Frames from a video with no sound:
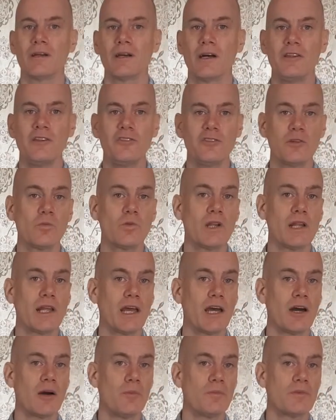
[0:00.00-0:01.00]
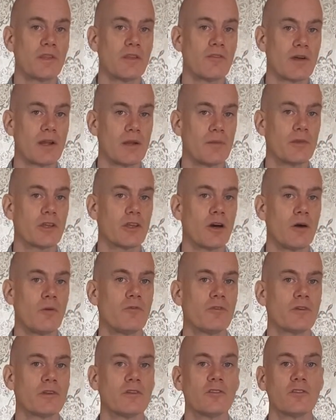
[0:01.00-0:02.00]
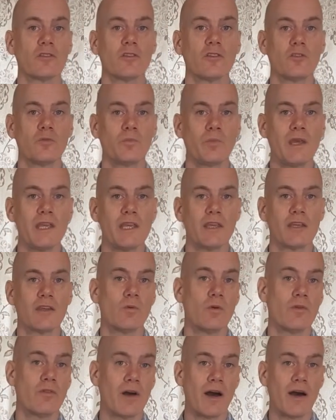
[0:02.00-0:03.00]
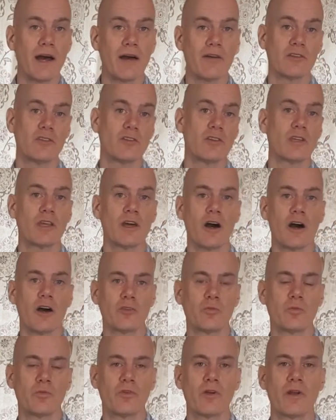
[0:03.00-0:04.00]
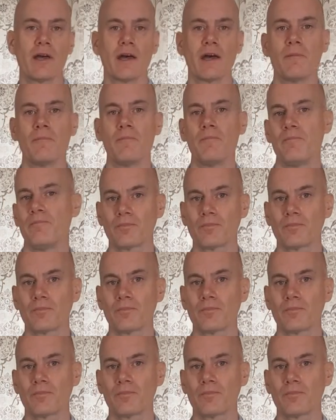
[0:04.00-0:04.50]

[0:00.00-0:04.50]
and this can really help develop the confidence to speak without having to gasp for air.